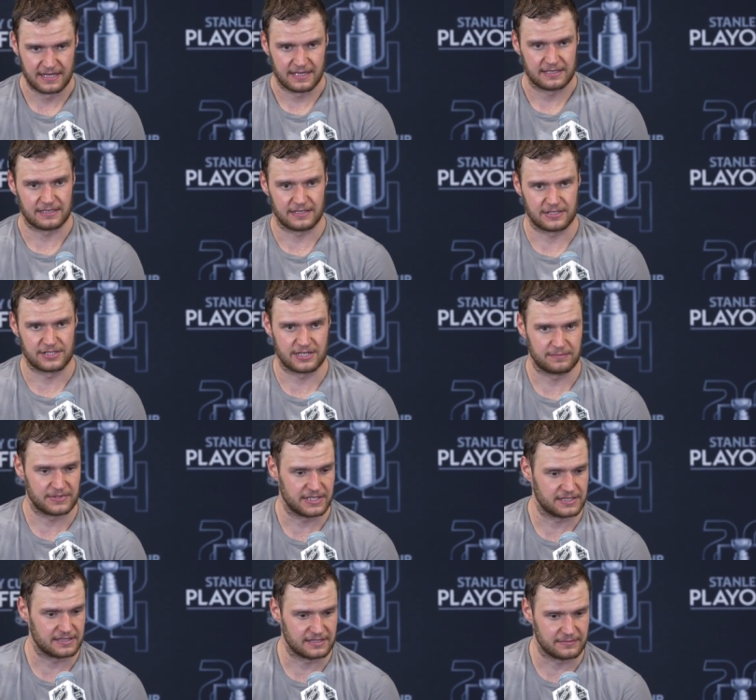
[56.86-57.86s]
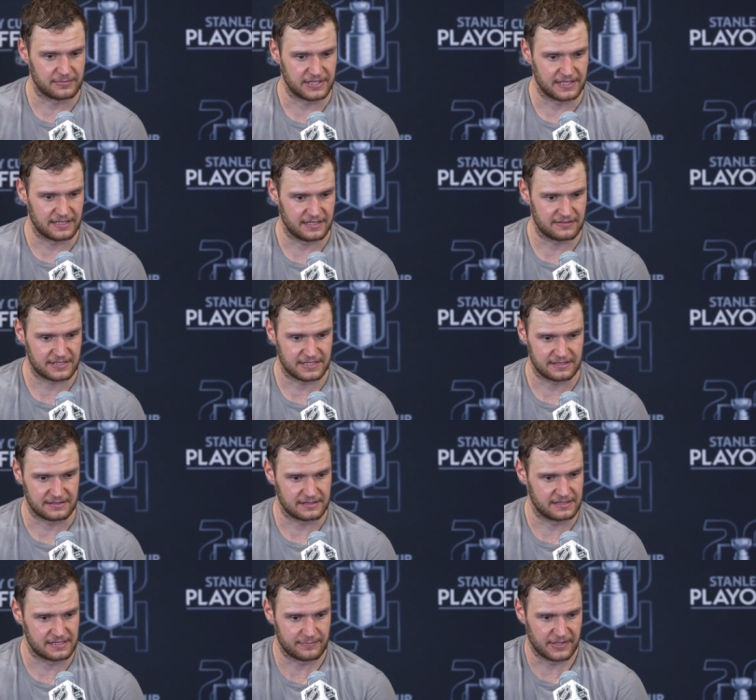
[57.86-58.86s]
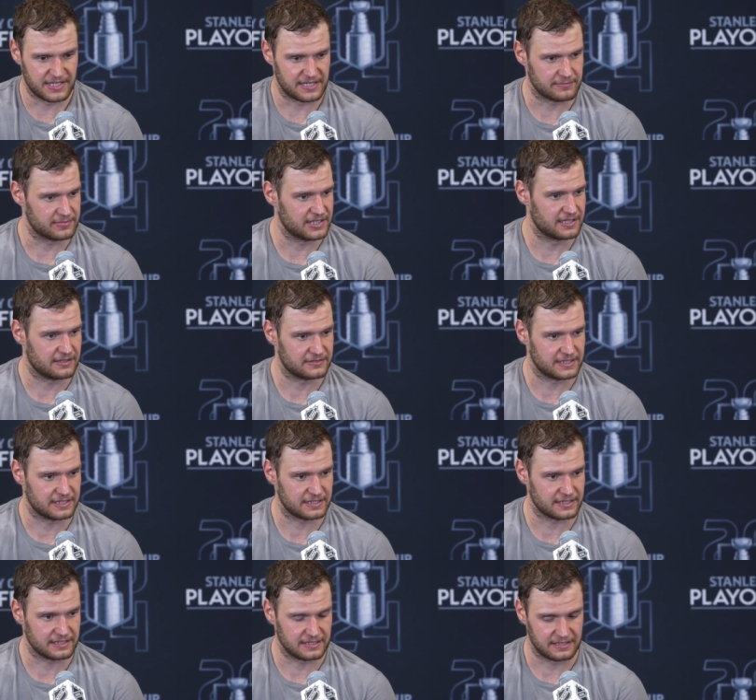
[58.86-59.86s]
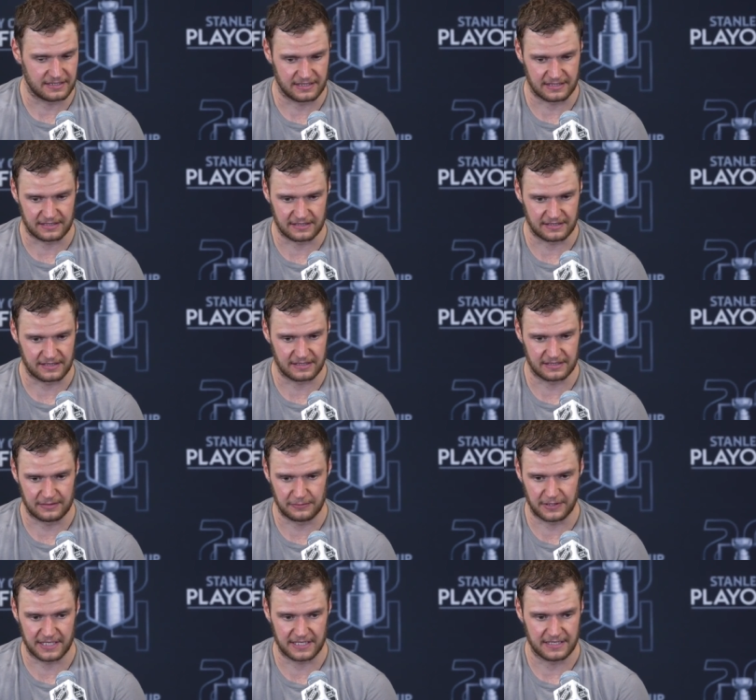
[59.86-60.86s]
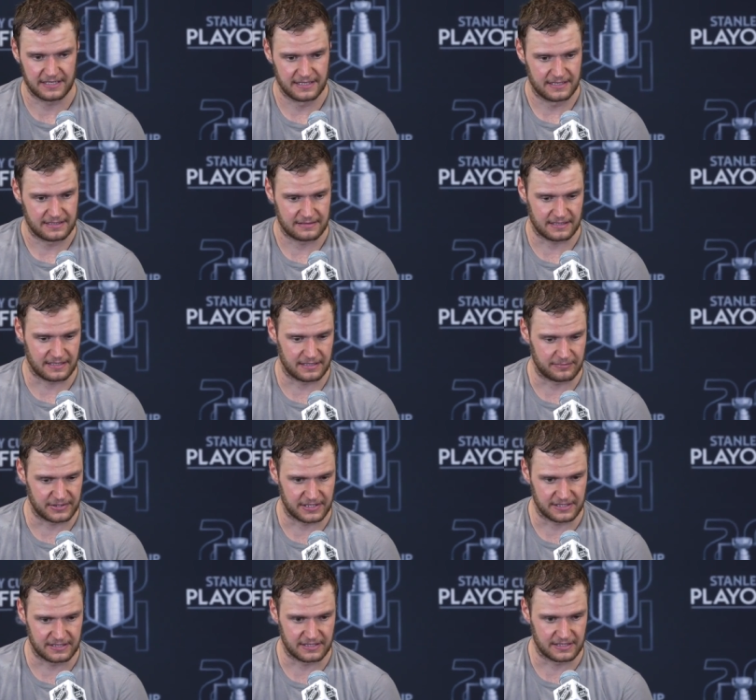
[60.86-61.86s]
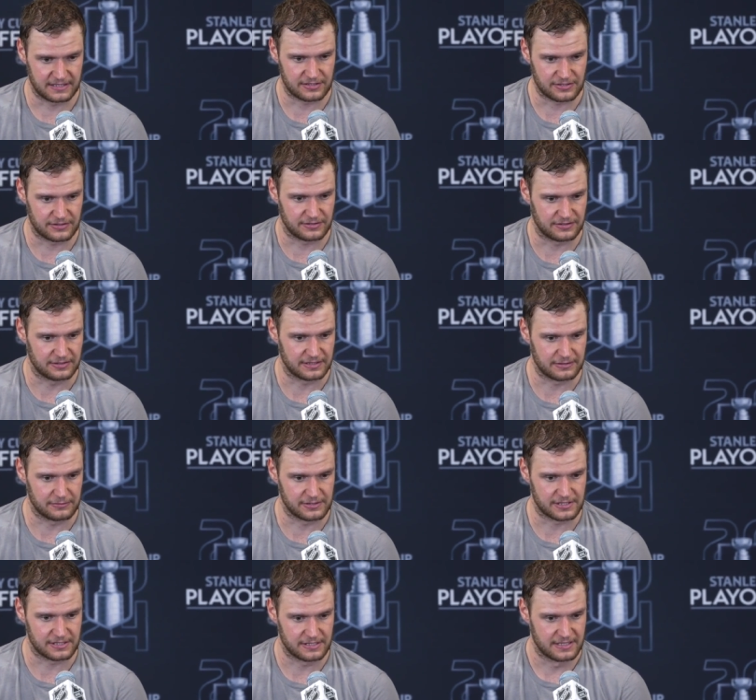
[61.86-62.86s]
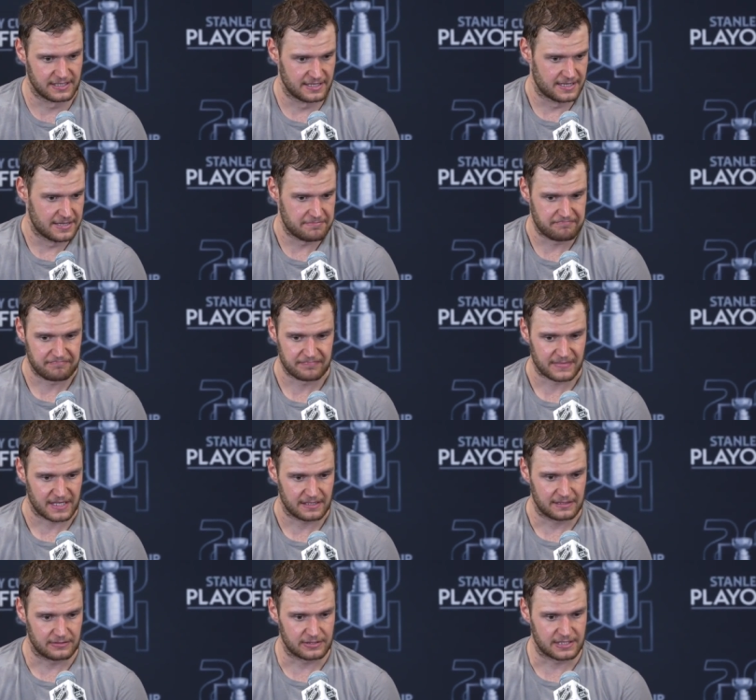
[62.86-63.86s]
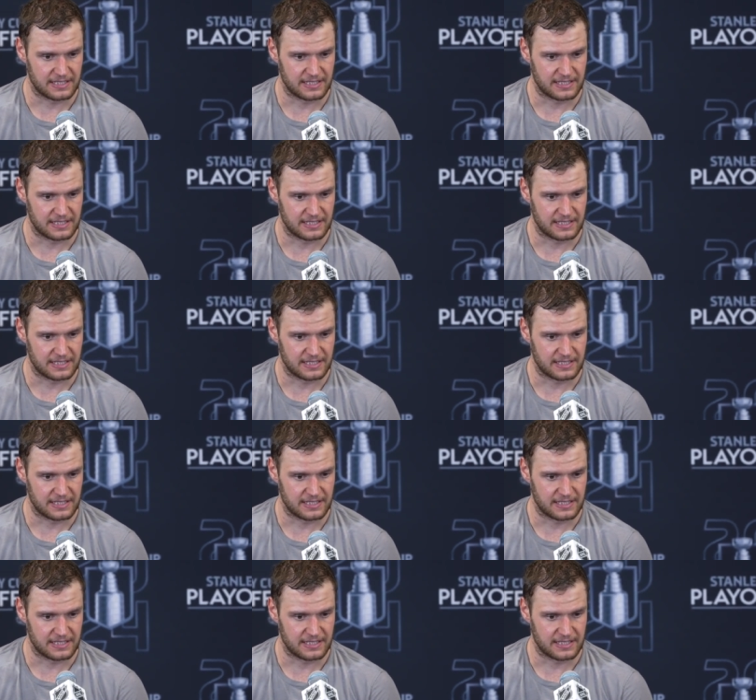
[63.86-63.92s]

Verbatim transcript: now he jumped in in the playoffs, and he's playing playoff hockey, uh, leading the way, uh, playing hard. So it was it was